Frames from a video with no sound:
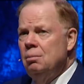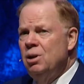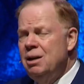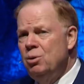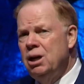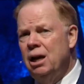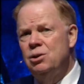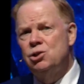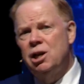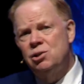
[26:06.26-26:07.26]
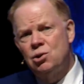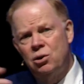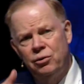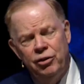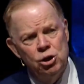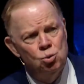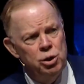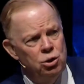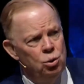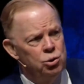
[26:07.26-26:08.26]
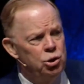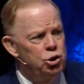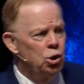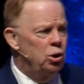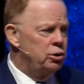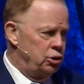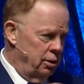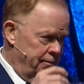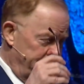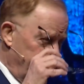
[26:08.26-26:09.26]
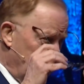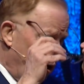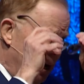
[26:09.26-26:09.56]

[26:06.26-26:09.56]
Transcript: He began to say certain things we do as a church are